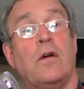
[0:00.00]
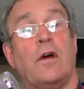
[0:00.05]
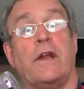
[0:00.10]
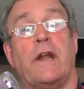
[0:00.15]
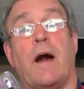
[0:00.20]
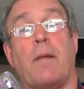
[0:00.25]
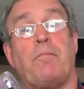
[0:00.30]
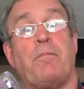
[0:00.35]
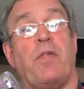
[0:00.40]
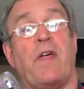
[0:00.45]

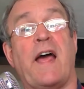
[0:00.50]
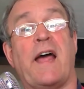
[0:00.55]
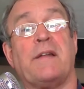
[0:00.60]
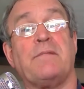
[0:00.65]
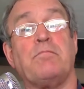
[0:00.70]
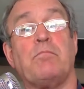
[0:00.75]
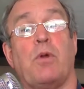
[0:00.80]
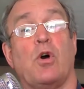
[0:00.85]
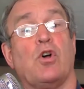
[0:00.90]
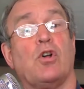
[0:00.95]
Up
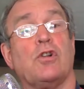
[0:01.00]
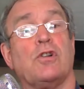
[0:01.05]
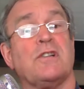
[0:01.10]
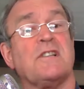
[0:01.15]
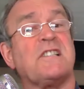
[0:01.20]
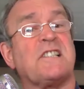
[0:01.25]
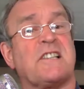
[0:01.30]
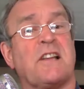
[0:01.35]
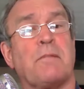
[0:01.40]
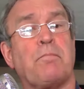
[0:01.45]
then
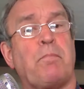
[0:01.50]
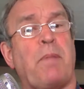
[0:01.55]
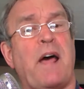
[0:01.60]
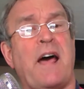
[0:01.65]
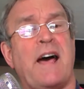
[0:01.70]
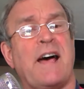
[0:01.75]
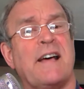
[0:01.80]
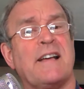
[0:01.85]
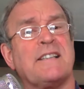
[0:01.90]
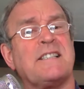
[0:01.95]
bold Sir
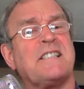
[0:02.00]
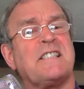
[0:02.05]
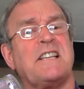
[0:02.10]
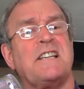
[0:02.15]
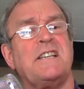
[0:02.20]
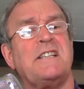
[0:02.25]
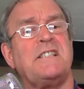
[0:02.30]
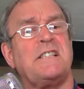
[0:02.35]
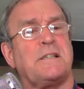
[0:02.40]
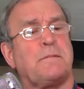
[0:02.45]

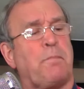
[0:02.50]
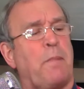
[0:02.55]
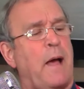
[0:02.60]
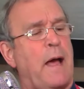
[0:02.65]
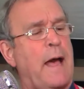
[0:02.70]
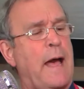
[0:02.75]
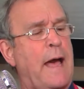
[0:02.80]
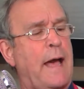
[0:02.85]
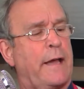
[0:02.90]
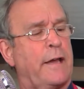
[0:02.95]
Percy spake,
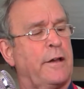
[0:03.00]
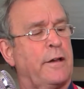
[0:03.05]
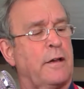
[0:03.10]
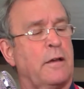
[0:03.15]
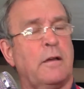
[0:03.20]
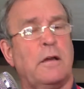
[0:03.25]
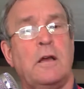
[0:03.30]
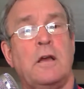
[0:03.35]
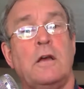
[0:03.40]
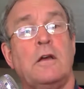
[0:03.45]

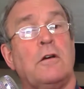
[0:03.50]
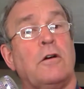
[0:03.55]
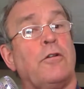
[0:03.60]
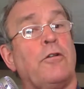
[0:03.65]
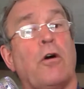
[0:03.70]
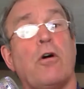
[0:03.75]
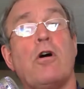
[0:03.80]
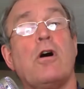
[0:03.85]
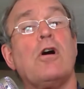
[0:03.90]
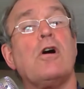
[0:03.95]

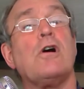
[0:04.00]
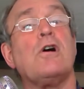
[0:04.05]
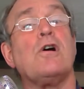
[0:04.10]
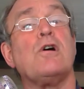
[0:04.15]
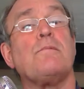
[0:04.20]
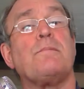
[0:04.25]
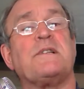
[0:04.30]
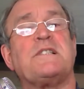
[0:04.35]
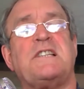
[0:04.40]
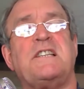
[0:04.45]
and
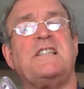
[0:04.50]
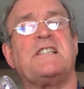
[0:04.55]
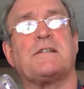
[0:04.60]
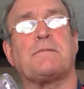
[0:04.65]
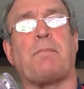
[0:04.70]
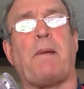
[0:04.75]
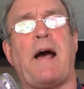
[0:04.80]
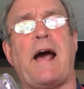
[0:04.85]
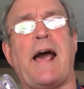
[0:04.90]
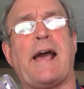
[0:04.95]
oh, but he
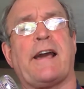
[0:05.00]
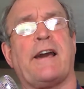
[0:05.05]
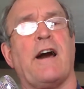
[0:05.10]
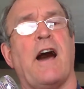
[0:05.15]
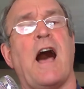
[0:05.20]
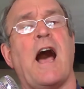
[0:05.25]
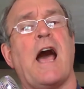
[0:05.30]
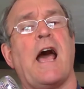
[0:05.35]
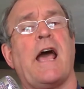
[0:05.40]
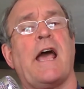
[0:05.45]
spake
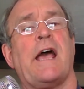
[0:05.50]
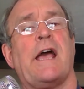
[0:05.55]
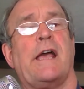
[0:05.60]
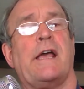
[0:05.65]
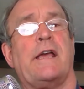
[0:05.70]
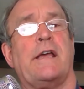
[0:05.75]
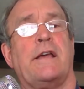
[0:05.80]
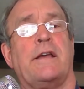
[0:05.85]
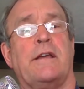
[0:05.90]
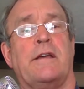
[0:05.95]

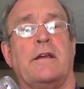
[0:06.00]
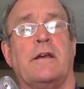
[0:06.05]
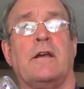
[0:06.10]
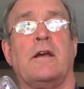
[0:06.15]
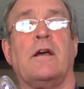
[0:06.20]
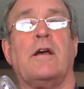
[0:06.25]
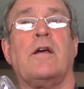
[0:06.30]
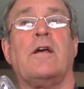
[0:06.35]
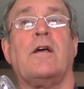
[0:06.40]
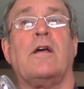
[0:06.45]
high,
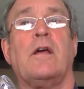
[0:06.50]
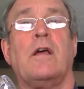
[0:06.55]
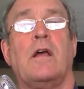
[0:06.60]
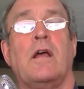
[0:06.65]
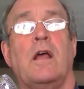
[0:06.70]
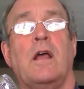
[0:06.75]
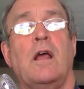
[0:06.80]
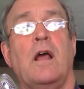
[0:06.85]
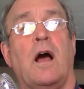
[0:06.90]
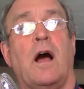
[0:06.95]

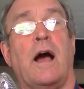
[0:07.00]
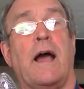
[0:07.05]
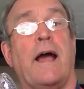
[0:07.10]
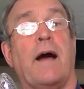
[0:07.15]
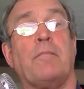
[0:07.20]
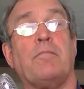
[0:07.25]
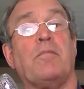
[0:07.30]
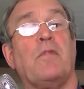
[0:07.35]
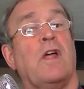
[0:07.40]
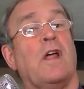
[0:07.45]
I
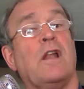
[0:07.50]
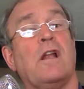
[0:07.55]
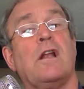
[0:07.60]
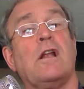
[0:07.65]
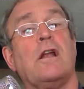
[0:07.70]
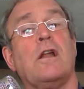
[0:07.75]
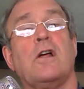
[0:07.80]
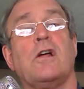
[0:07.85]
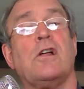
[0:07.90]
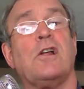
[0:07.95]
am the
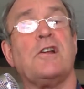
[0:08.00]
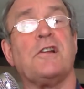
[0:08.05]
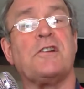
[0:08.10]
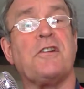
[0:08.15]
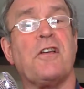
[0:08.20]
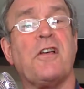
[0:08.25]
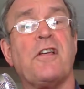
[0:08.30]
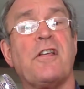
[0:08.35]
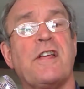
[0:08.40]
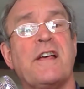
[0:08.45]
lord
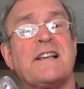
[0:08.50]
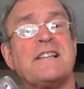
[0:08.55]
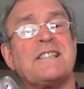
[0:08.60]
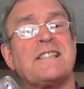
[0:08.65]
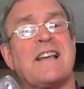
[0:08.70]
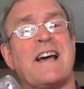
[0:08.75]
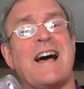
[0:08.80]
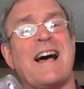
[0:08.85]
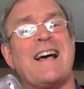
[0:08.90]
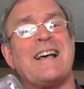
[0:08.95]
of this
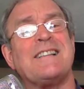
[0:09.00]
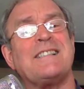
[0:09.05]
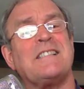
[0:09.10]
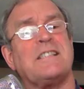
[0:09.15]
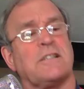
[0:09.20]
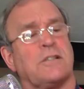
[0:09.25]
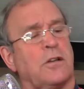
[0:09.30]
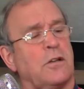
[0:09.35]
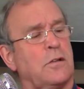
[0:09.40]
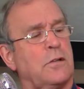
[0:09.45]

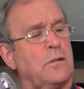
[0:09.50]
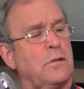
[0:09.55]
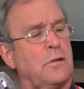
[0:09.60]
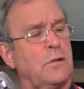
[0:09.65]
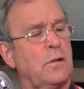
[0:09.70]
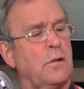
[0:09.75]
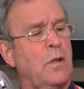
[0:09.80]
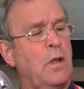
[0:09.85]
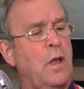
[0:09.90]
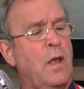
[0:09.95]
castle,
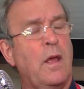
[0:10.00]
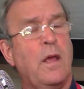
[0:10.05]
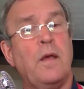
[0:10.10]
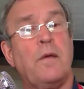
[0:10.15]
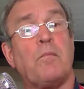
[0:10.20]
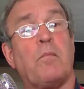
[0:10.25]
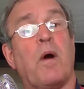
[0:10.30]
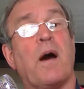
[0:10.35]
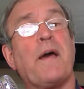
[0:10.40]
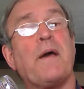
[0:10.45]

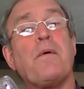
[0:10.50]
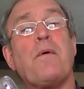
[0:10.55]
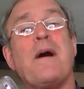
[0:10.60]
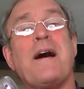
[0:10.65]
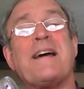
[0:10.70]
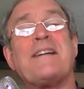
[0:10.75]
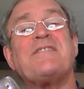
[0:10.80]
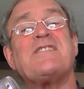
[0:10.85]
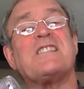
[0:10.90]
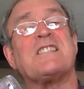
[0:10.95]
my
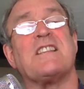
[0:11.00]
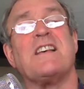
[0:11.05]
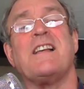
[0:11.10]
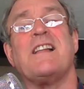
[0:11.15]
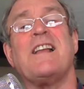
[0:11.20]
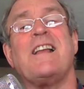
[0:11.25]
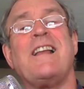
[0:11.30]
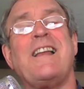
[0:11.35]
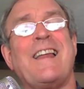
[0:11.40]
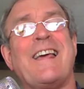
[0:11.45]
wife's the
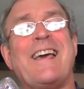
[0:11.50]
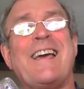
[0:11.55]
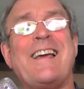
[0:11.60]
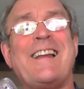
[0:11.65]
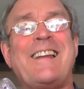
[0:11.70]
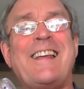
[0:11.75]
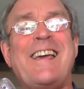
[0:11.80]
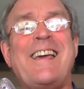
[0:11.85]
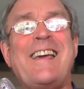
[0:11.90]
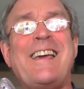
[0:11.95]

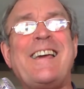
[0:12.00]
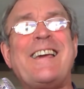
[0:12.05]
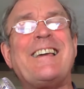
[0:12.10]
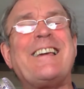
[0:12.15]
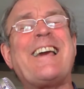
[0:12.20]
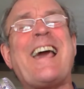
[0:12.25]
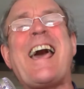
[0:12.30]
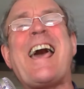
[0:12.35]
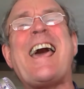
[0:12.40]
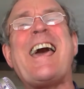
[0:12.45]
lady
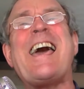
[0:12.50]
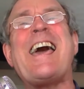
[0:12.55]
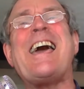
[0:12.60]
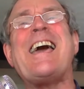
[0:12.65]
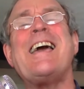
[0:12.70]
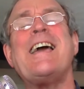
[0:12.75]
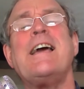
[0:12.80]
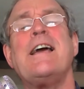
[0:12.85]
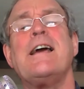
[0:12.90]
gay.